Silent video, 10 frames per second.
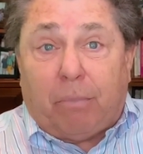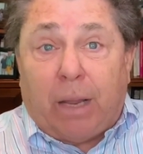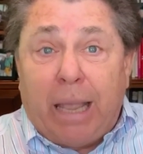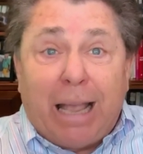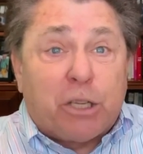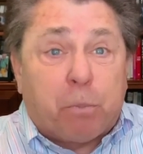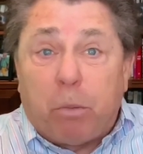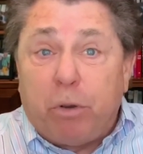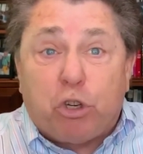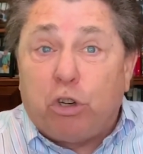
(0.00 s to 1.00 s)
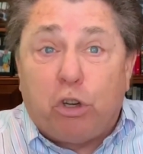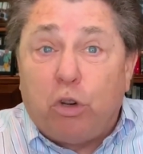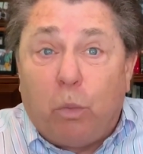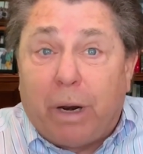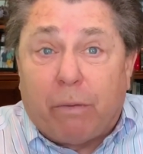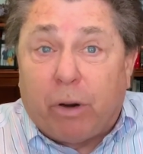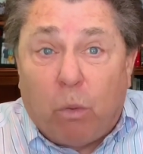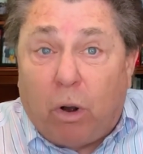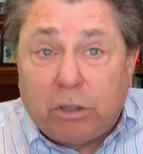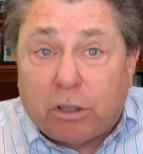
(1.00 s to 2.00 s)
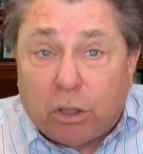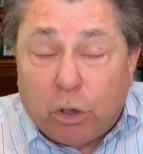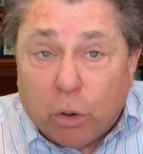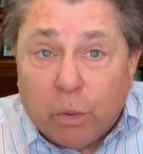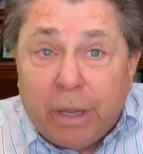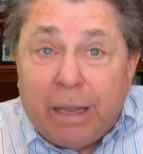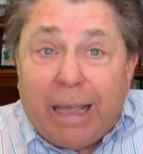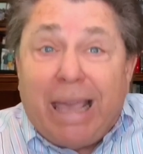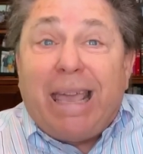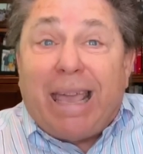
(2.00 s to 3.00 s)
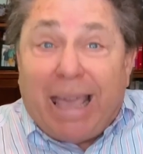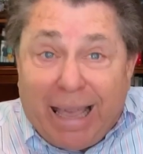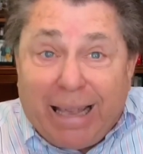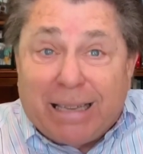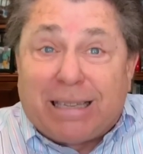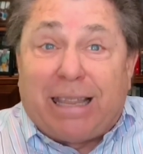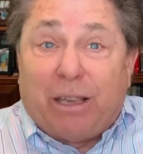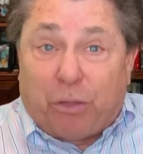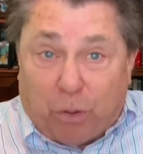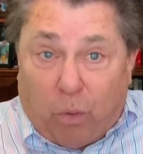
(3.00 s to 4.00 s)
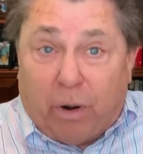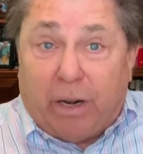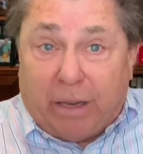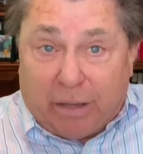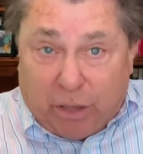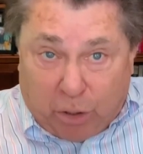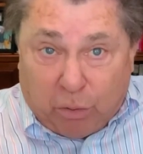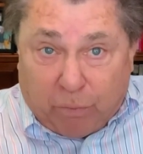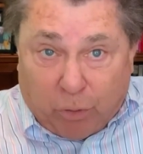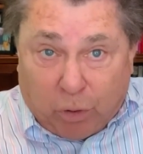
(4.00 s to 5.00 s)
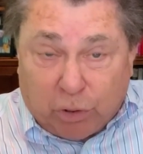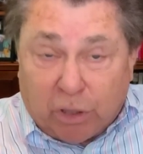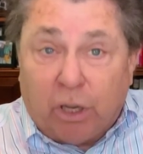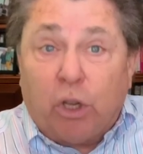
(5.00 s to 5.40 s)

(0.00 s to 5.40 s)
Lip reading: He has permission to do whatever he wants to do. He is the authority in the universe.